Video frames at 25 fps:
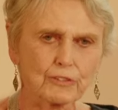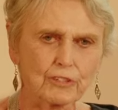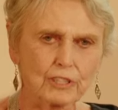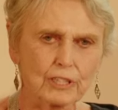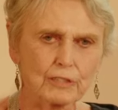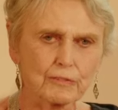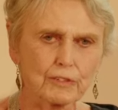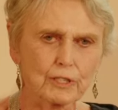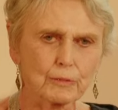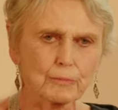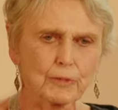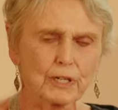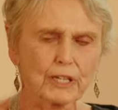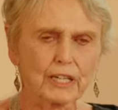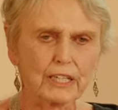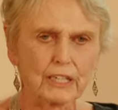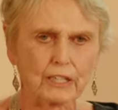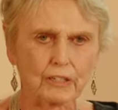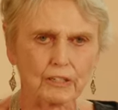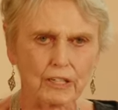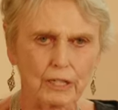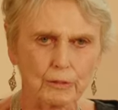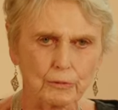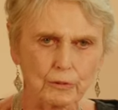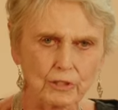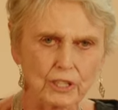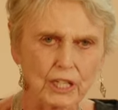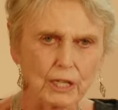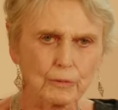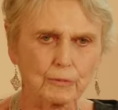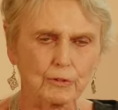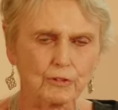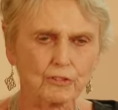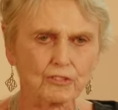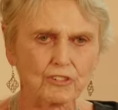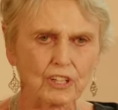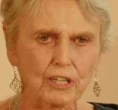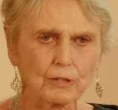to live in America, I would come
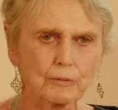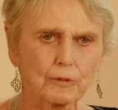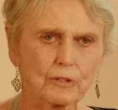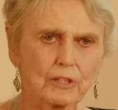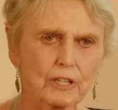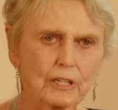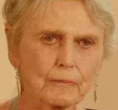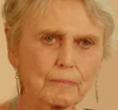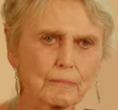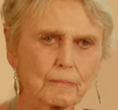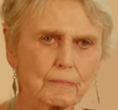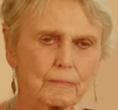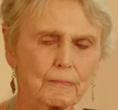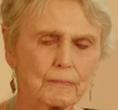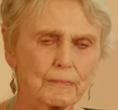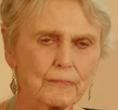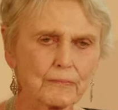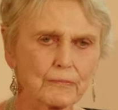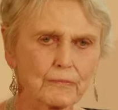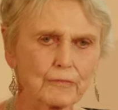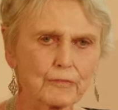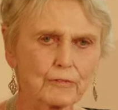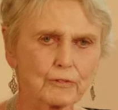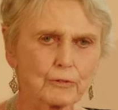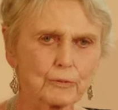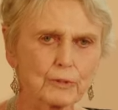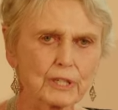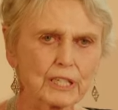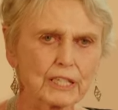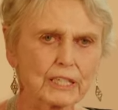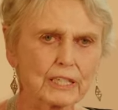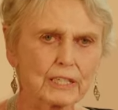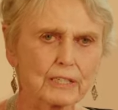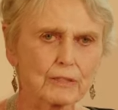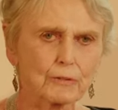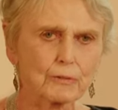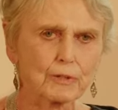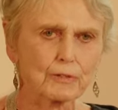and stay with them for a
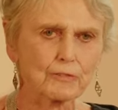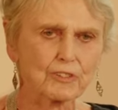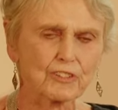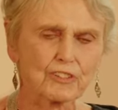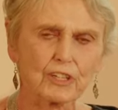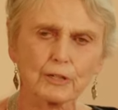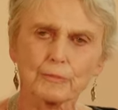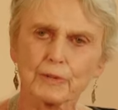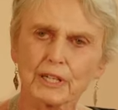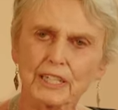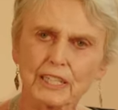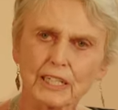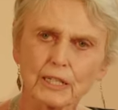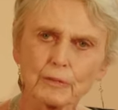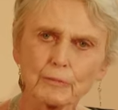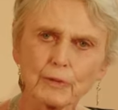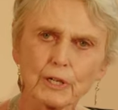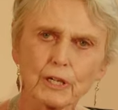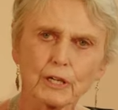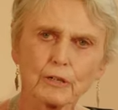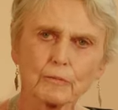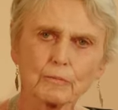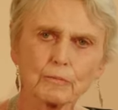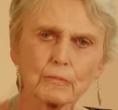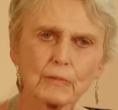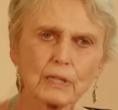weekend every time I came home.